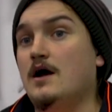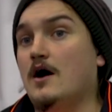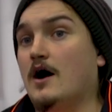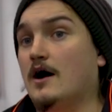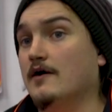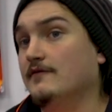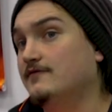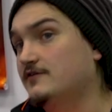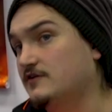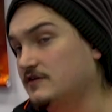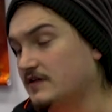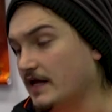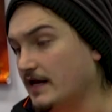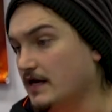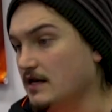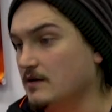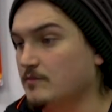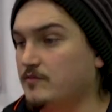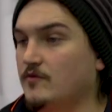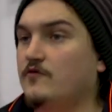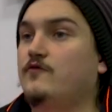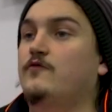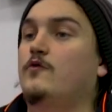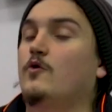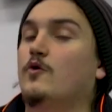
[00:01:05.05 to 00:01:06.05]
I've
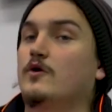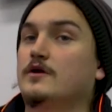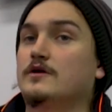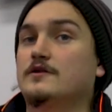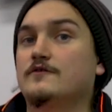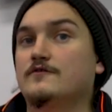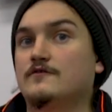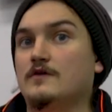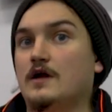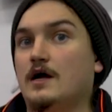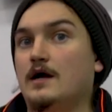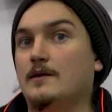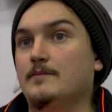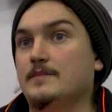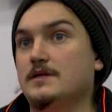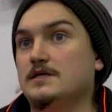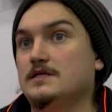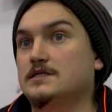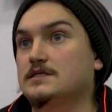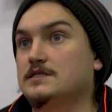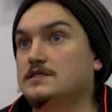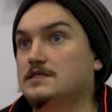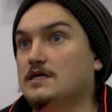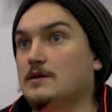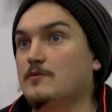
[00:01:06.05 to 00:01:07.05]
stated before
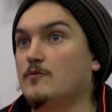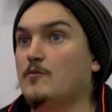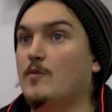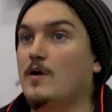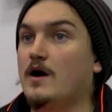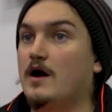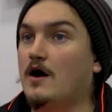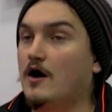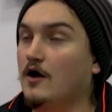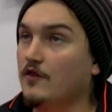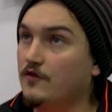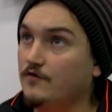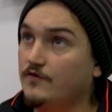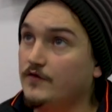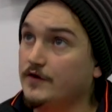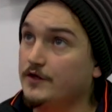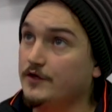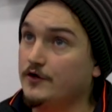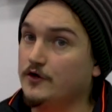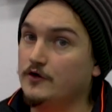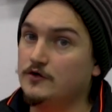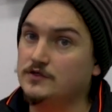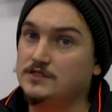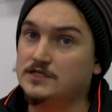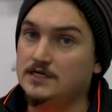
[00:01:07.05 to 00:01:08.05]
in some of my other
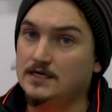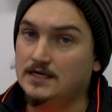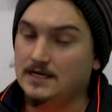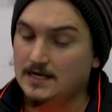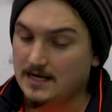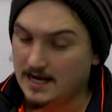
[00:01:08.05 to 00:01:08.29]
videos,